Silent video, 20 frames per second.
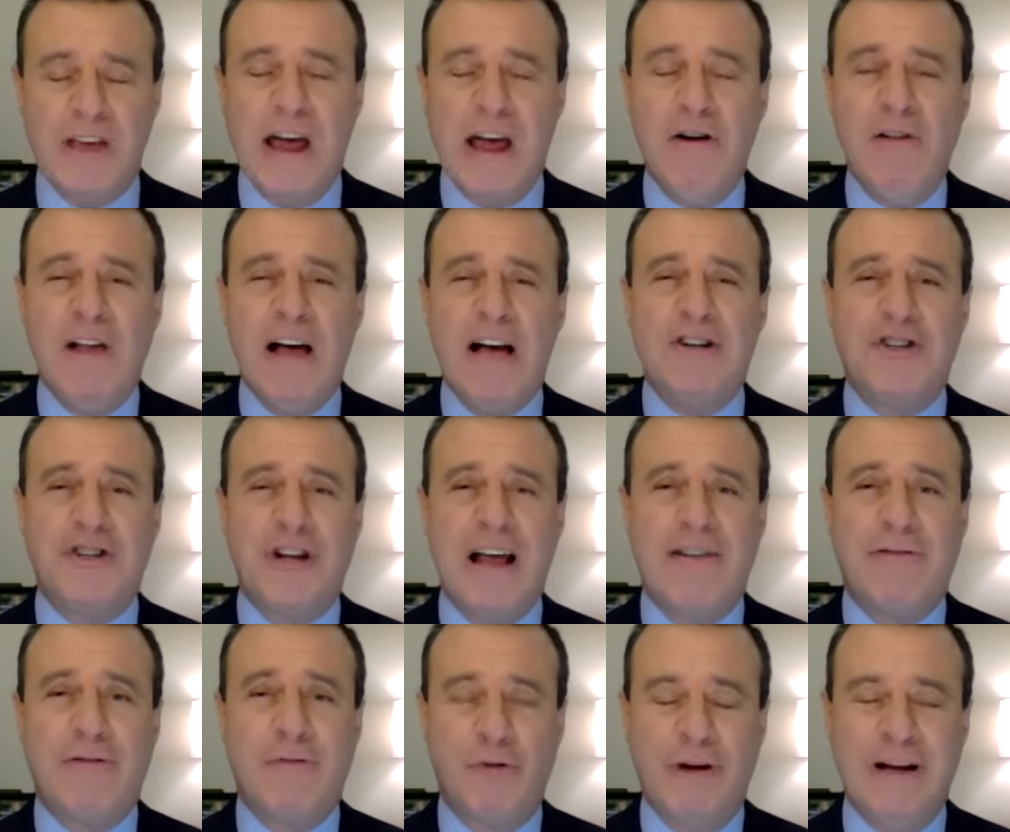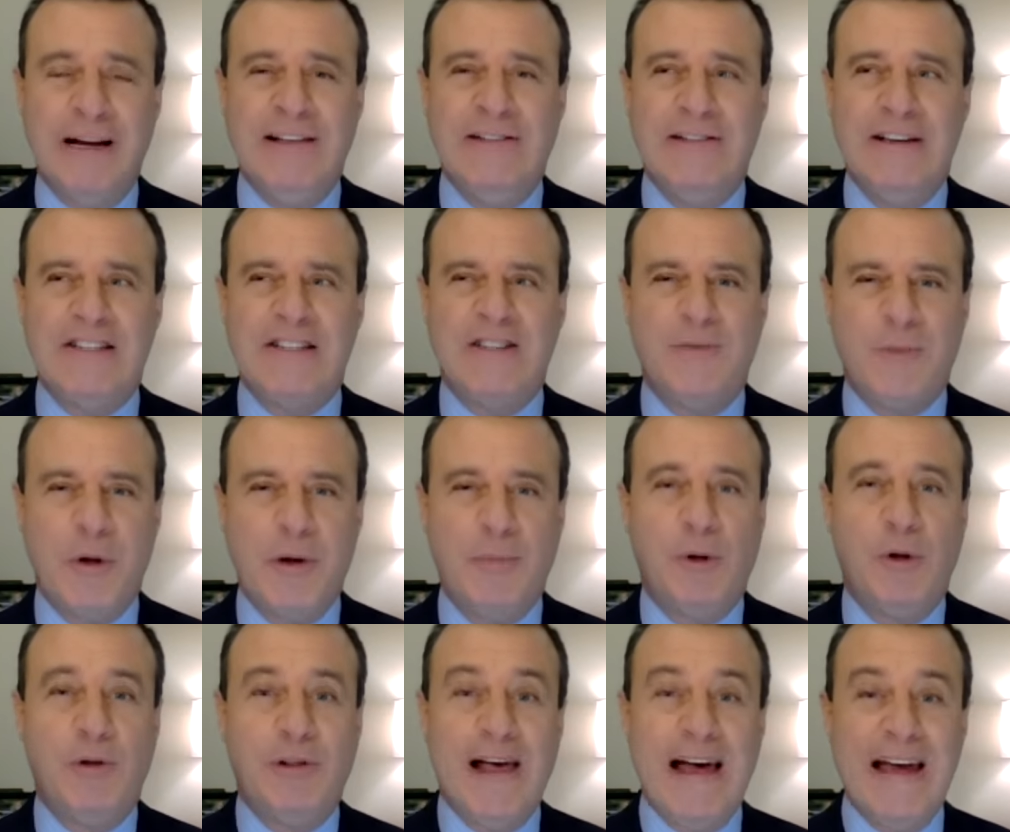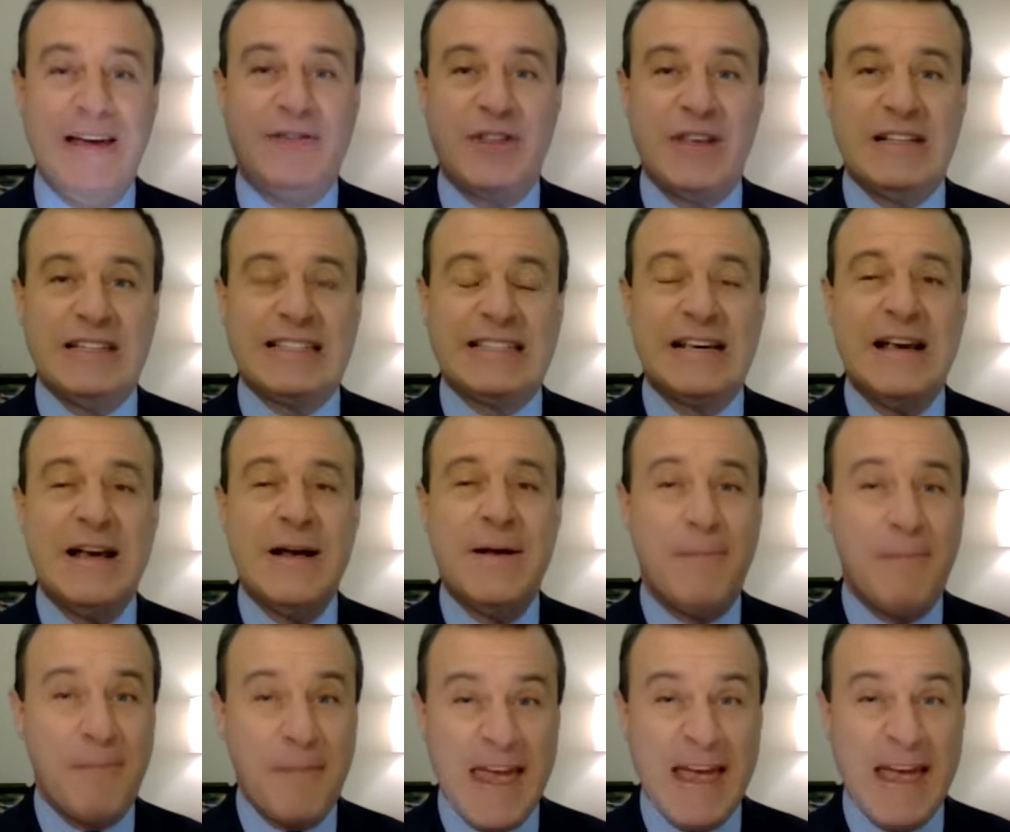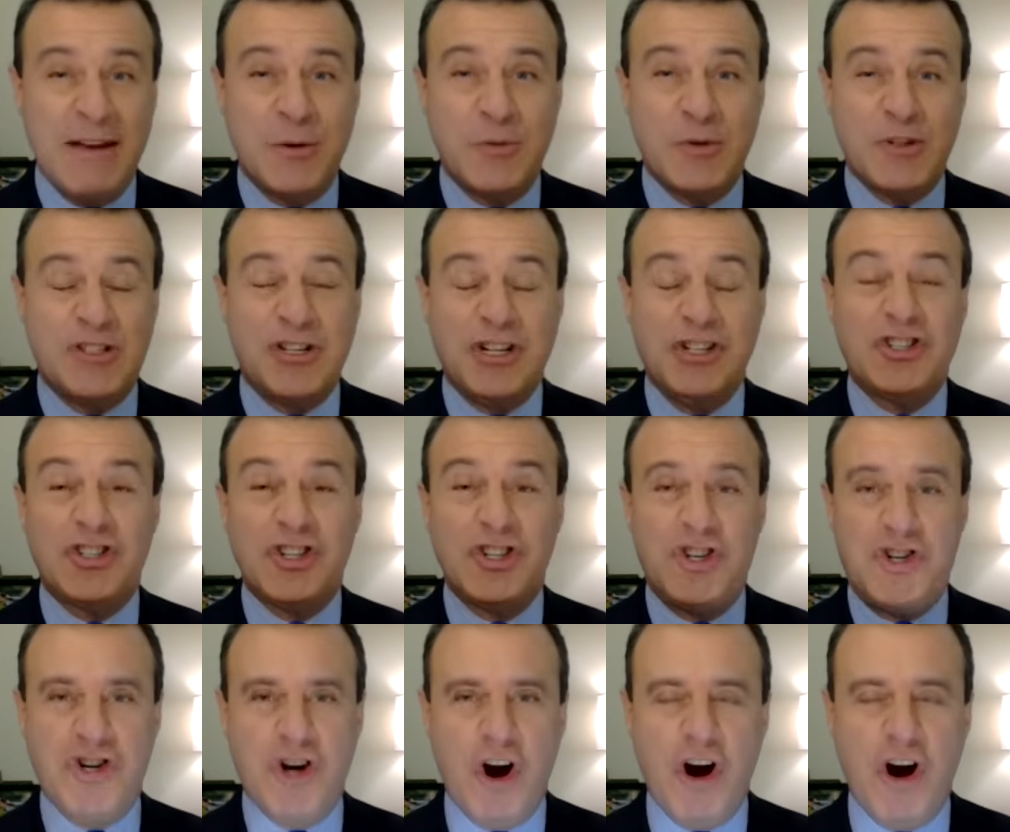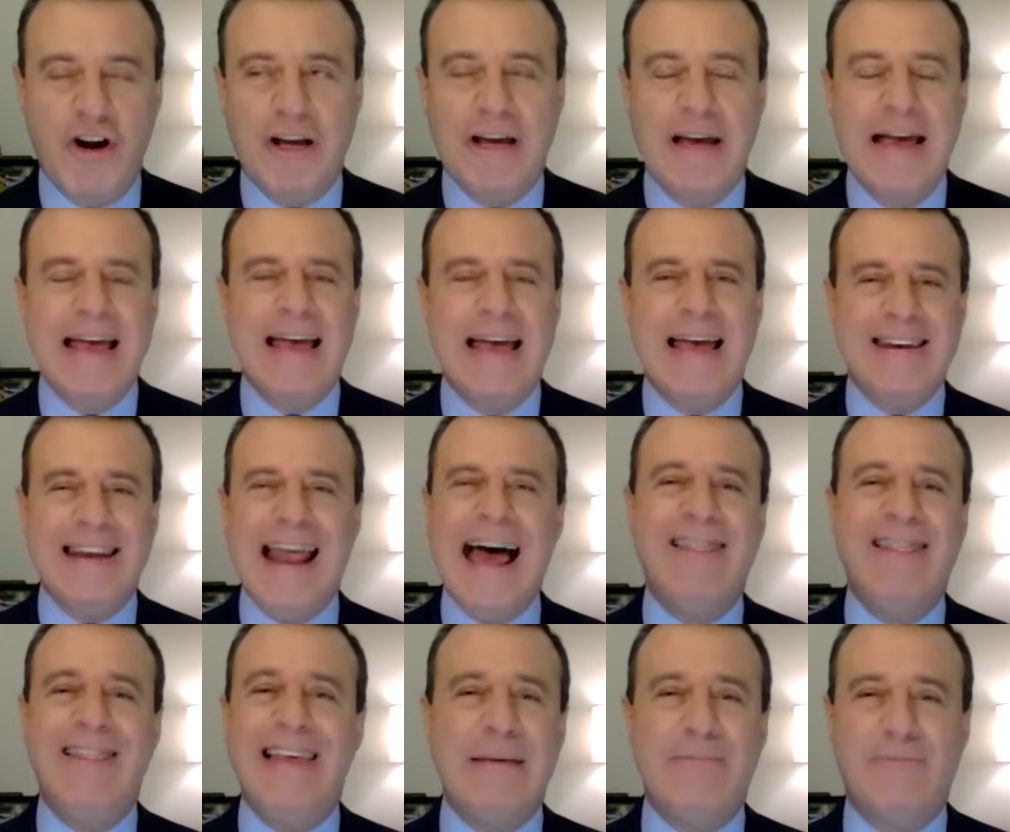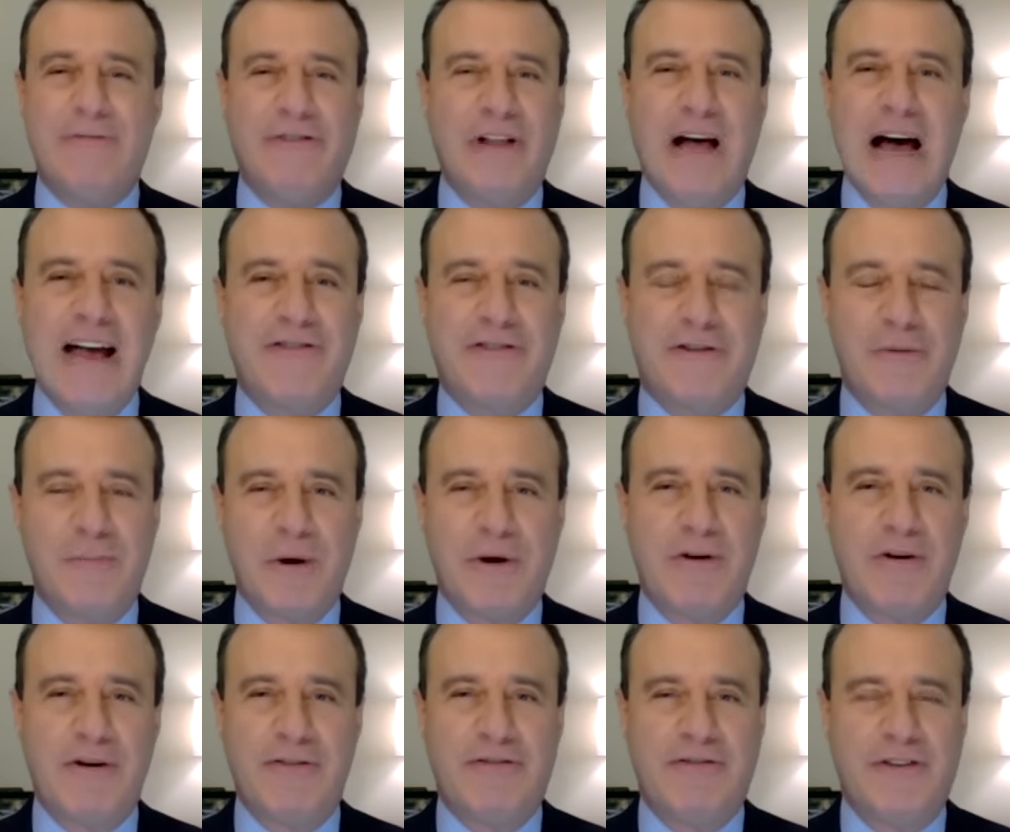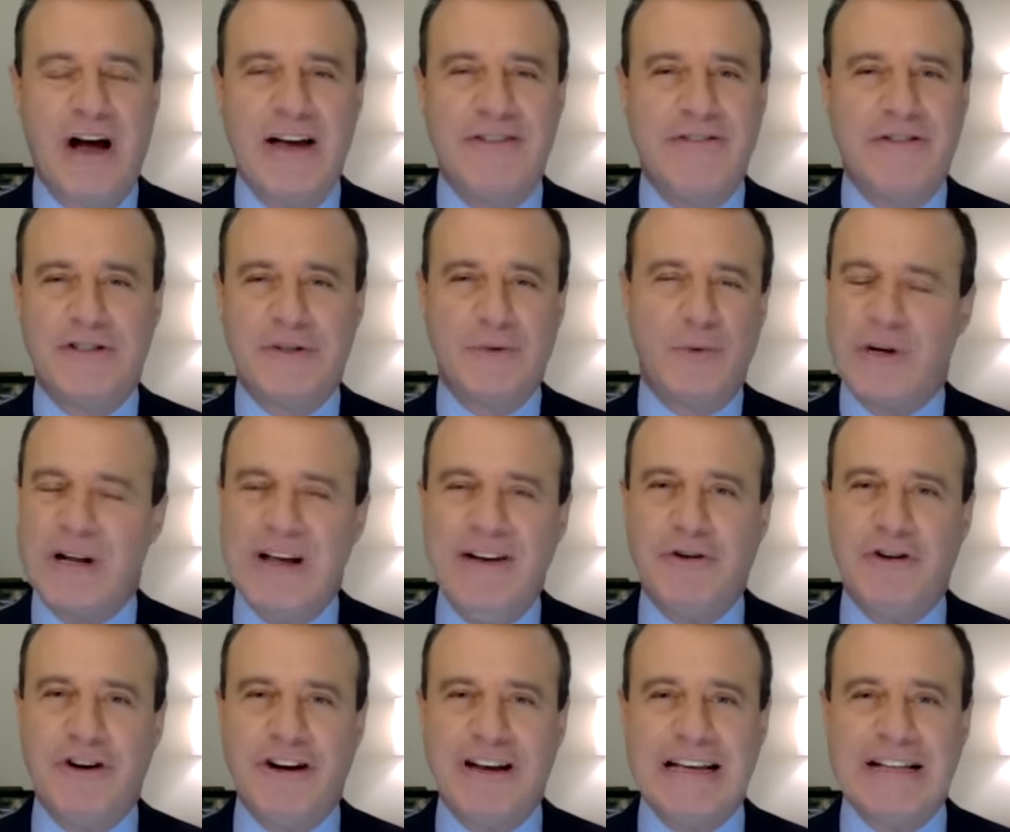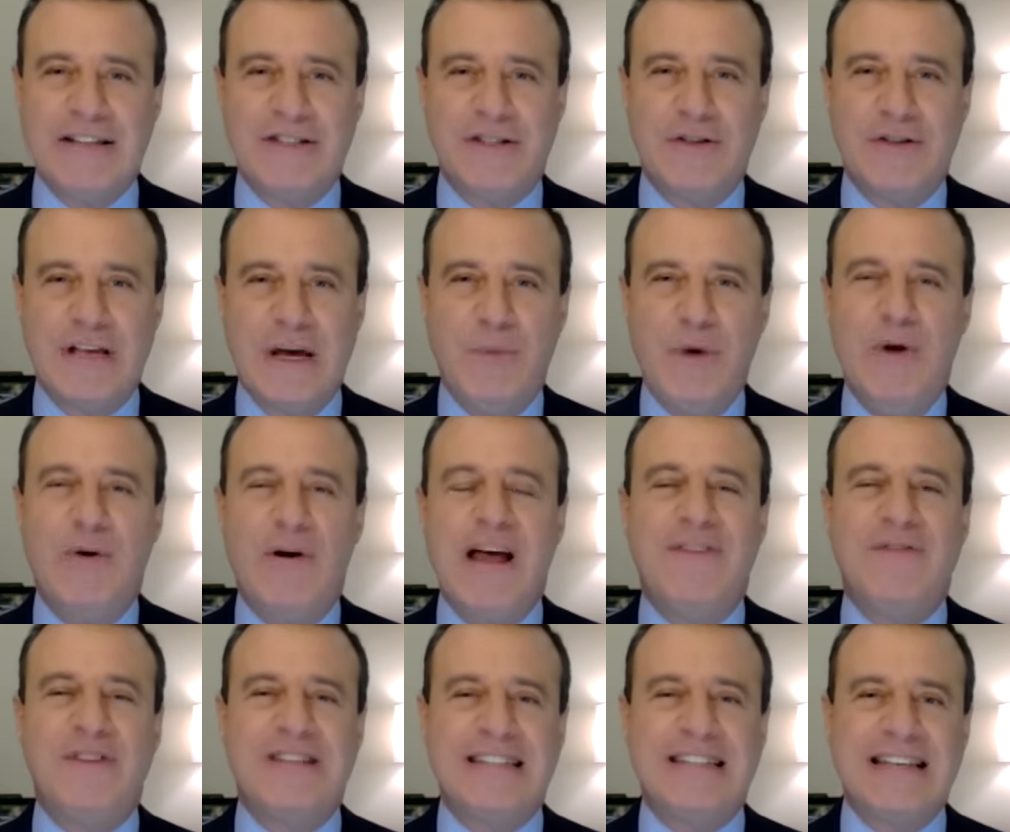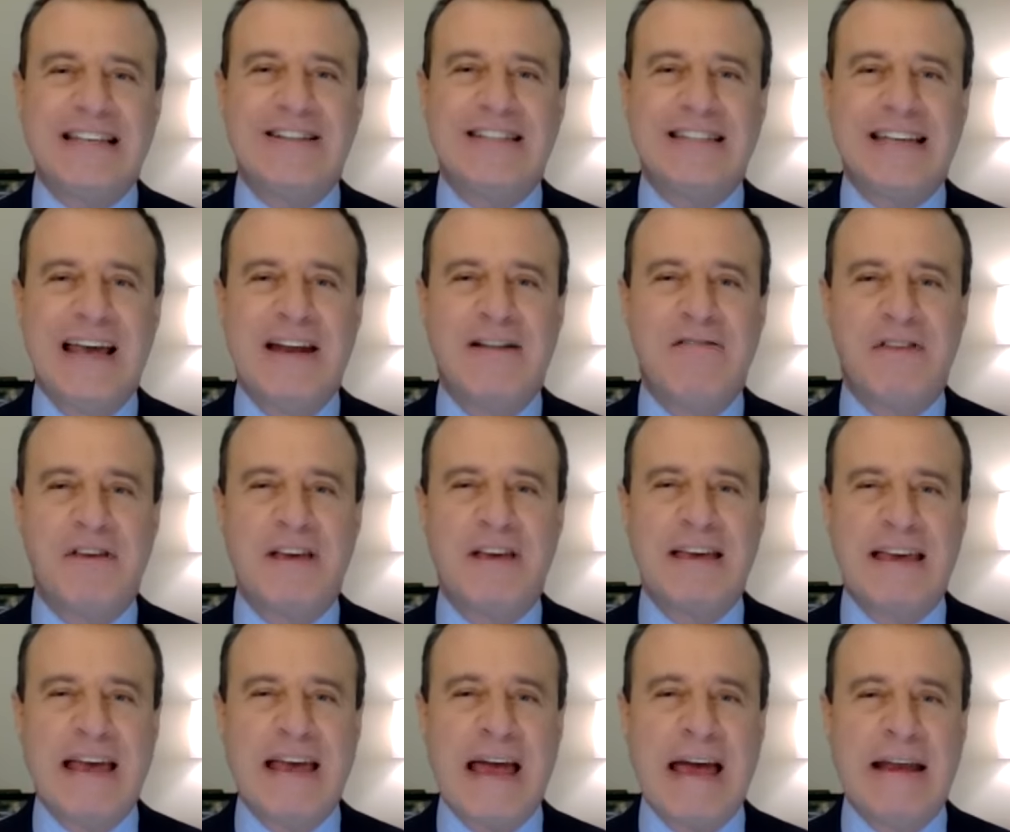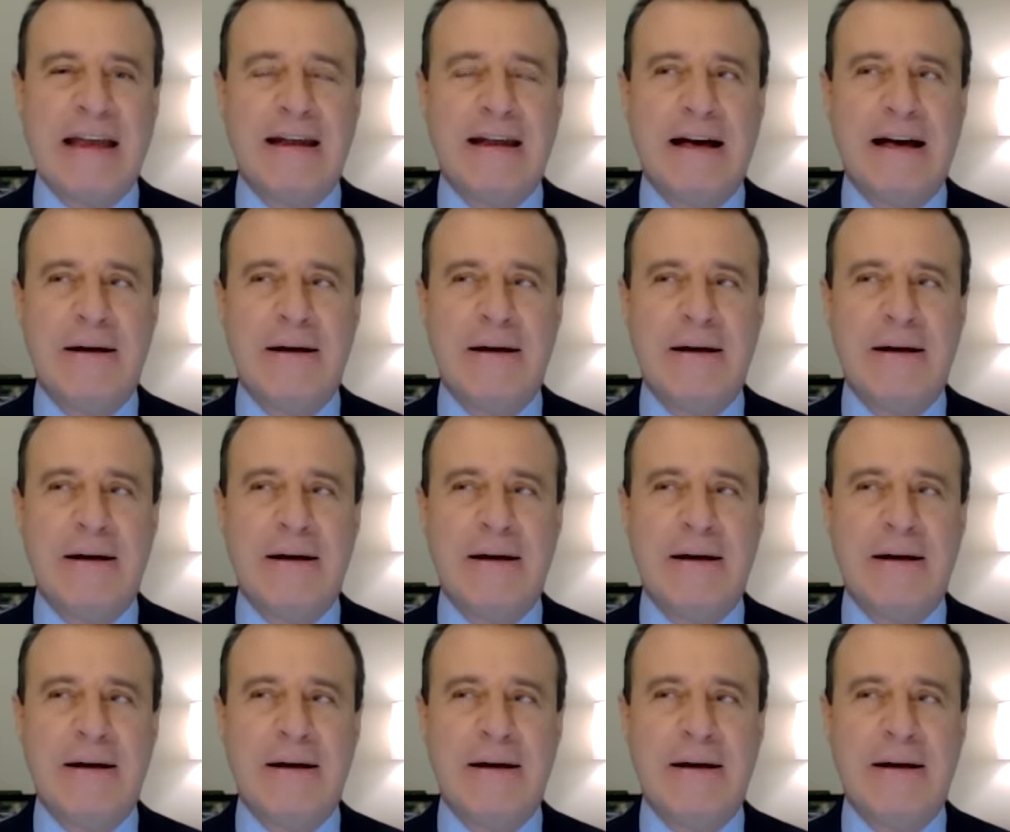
The airline should have a running list of people like this man who was such a jerk and not let him fly for a period of five years or whatever it is, so that we don't have to see this kind of thing again.